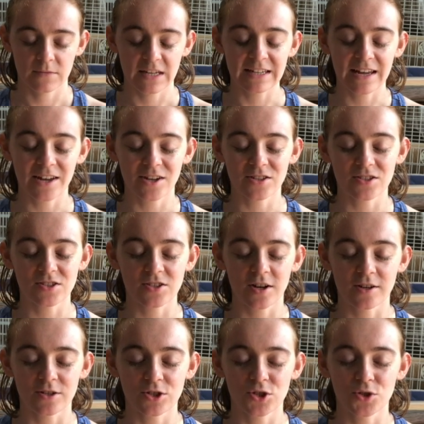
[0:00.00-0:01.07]
And now you can
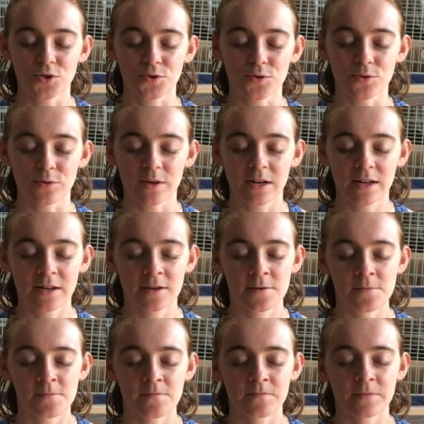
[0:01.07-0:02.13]
start to
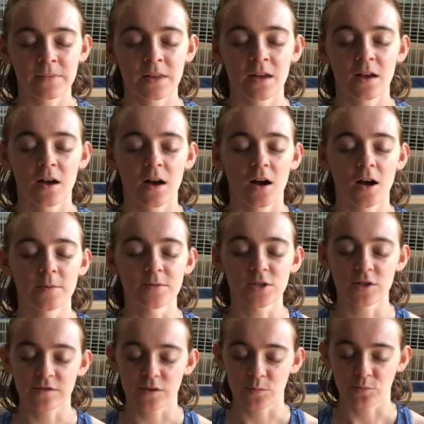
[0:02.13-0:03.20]

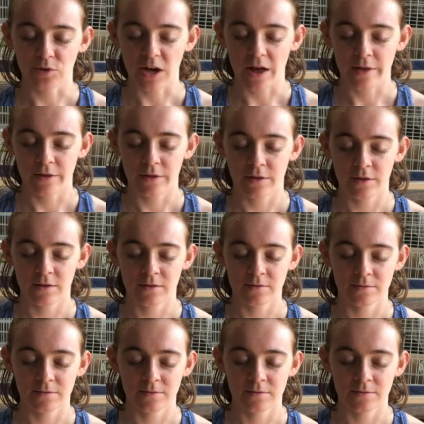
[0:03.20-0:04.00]
observe your breath,